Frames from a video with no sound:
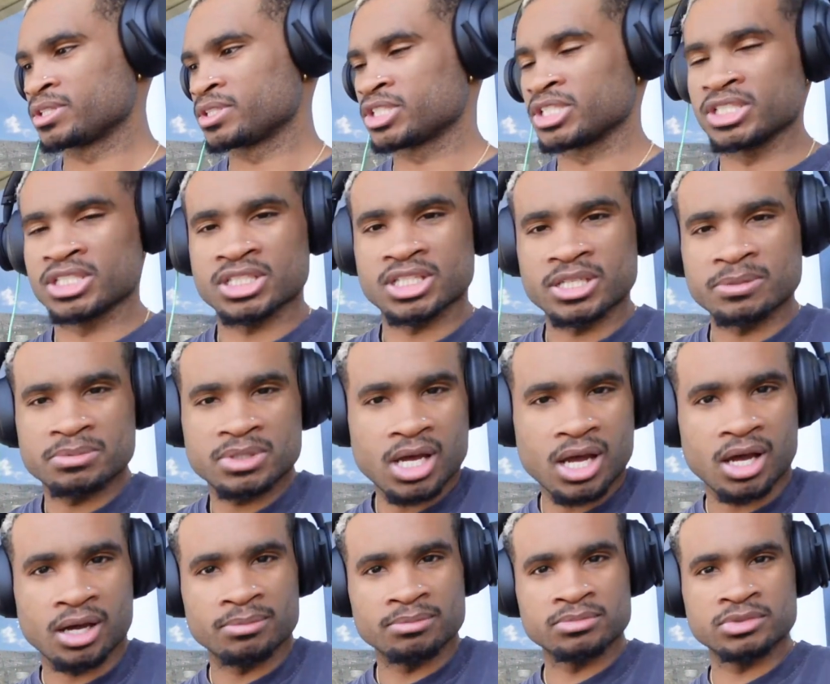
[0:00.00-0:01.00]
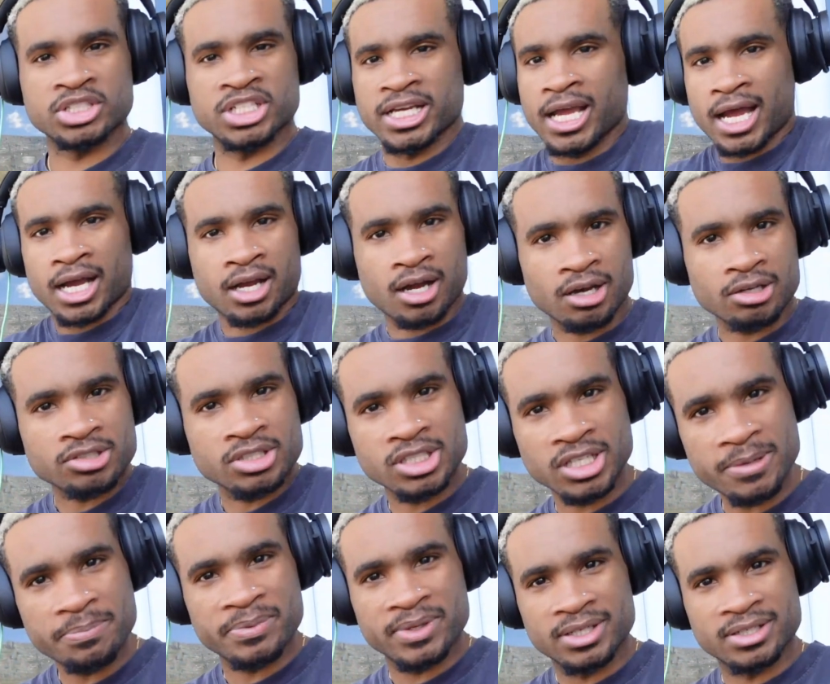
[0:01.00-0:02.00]
she slipped up. She got caught
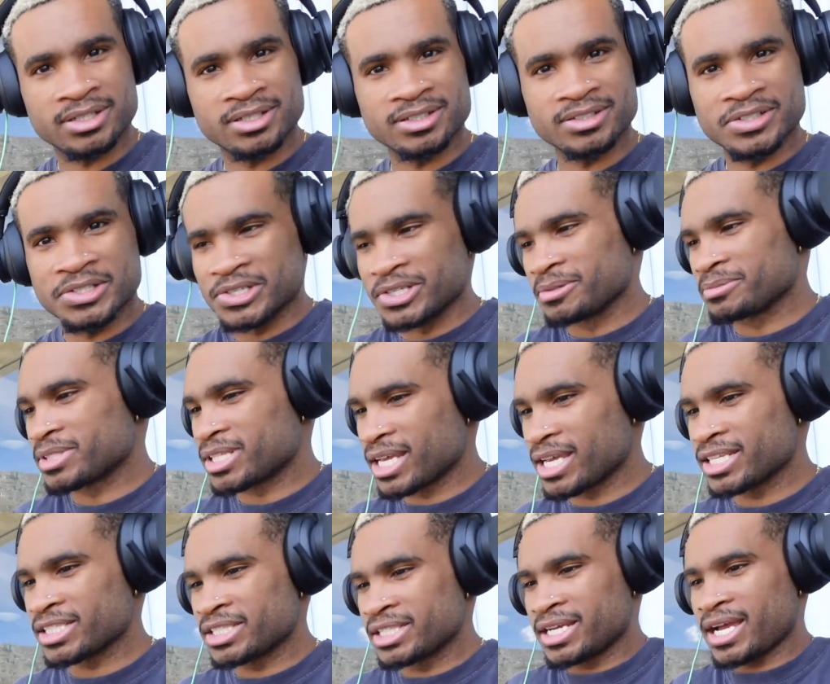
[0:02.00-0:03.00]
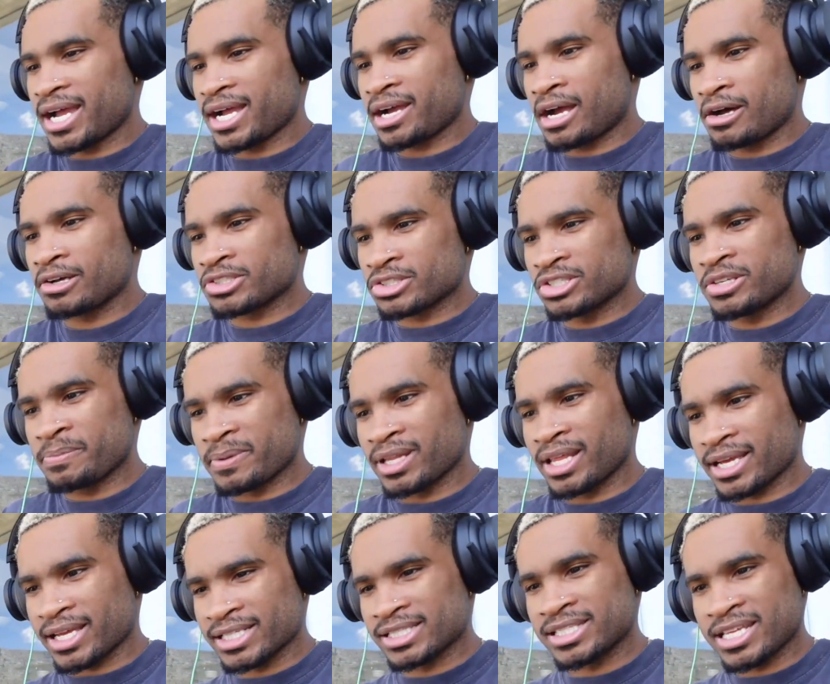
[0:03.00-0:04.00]
slipping. You know what I'm saying? She got caught slipping.
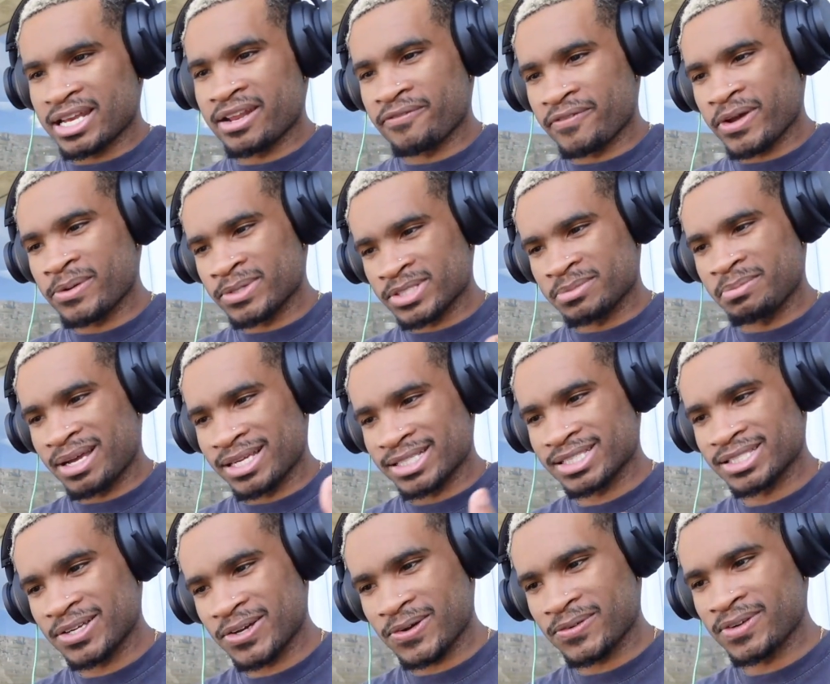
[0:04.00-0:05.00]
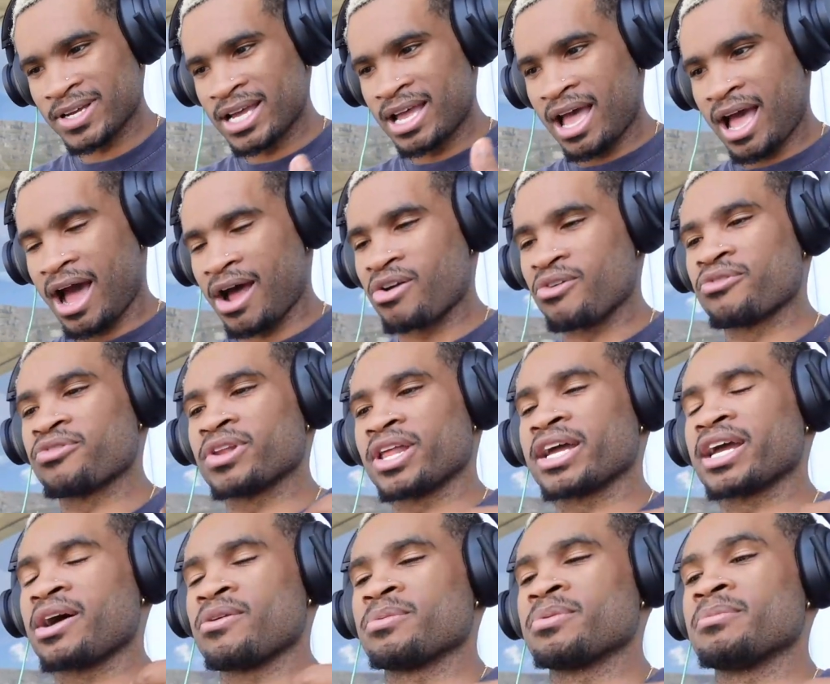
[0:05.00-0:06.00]
Like I said, if that was myself, I don't feel
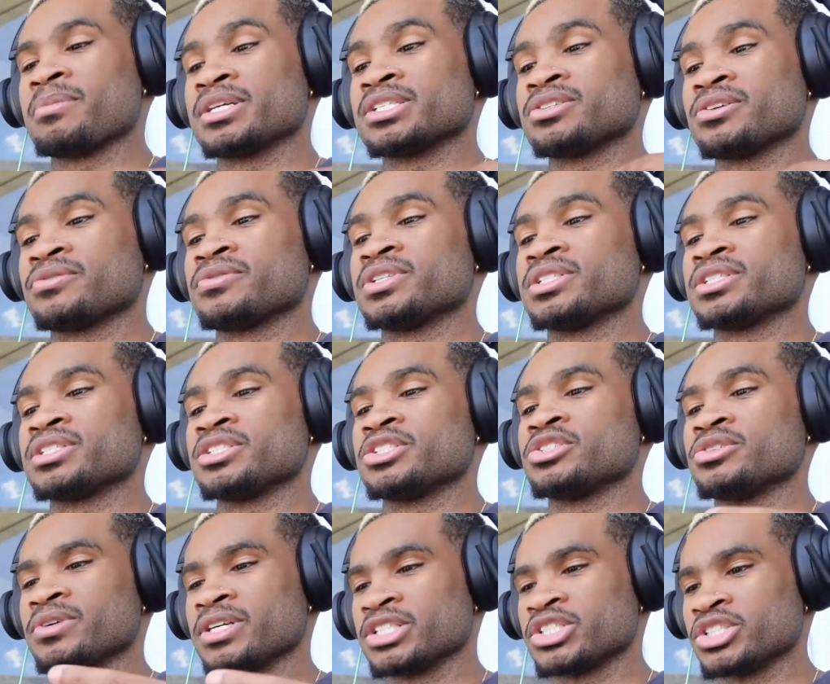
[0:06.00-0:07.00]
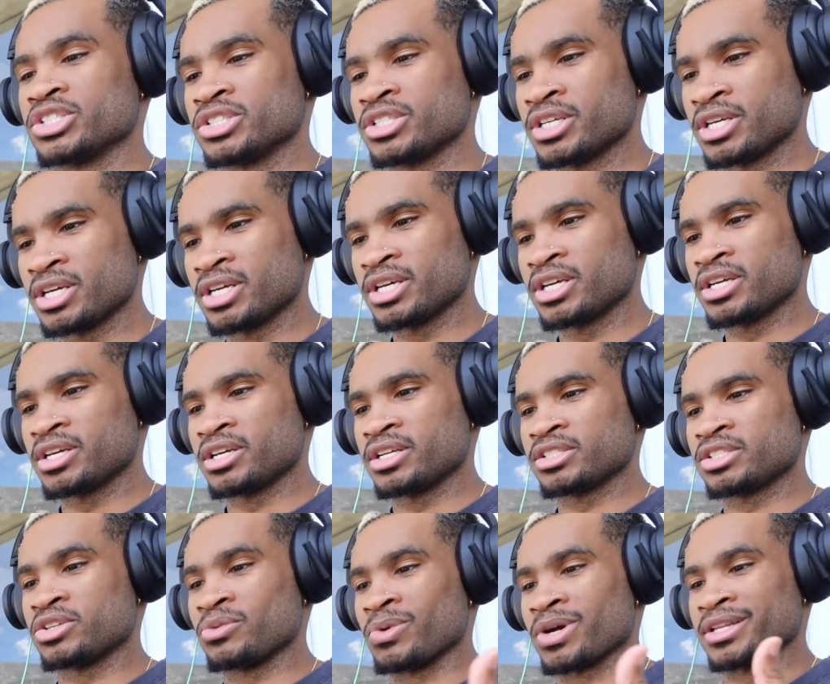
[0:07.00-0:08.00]
like I would put myself in a situation
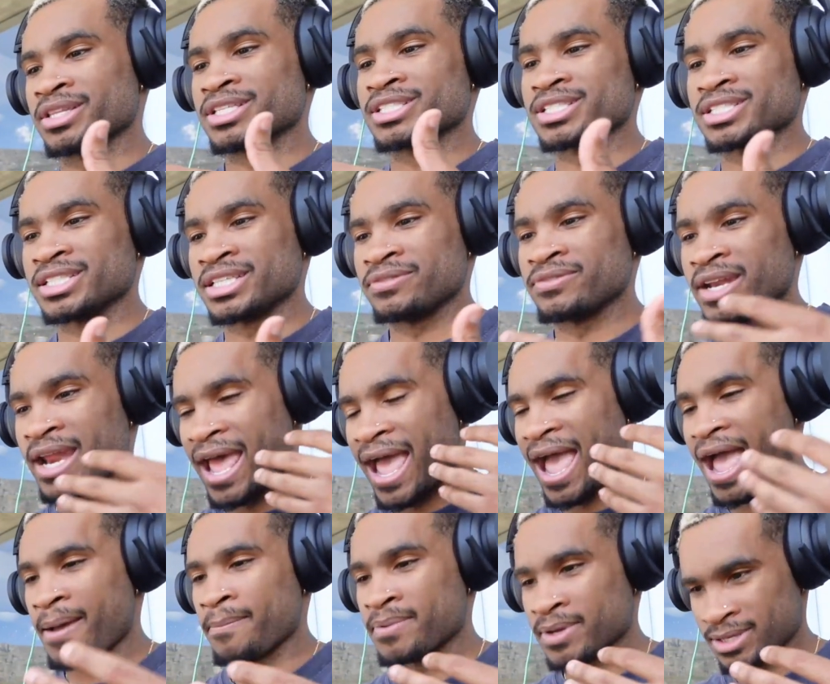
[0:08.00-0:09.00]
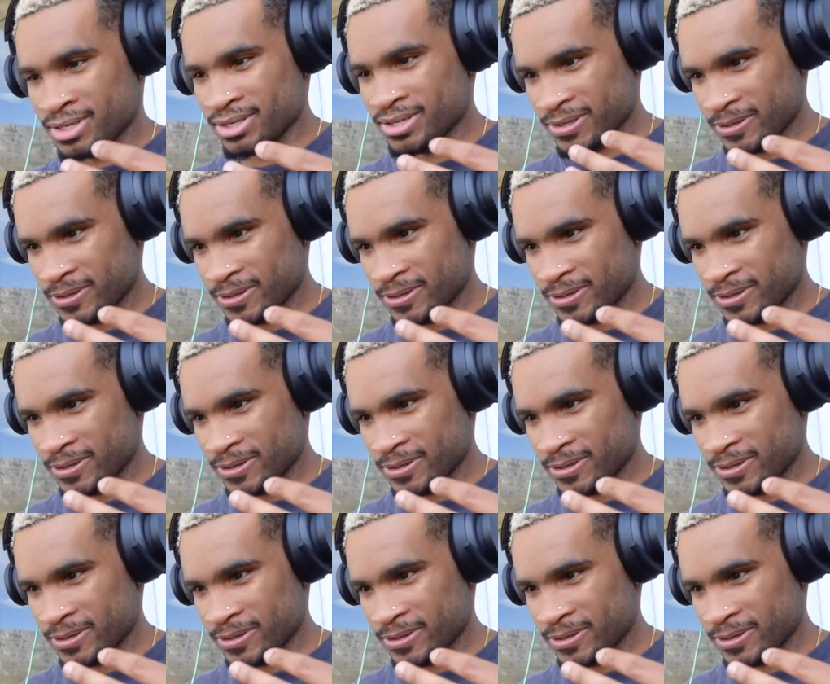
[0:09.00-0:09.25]
to where this could even happen.